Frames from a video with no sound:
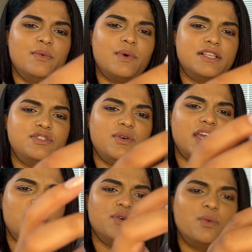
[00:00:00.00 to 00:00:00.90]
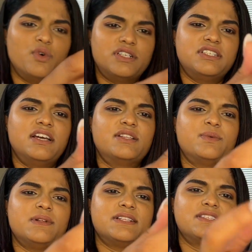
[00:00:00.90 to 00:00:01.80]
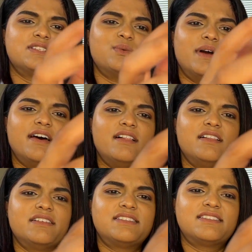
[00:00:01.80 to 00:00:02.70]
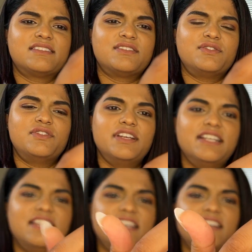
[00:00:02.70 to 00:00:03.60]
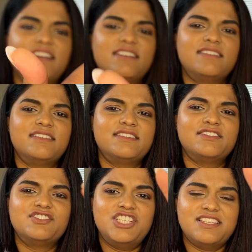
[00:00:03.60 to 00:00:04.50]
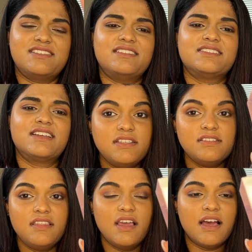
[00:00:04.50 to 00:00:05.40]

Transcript: once you add your water, it will swell. It's really chiseled. This is the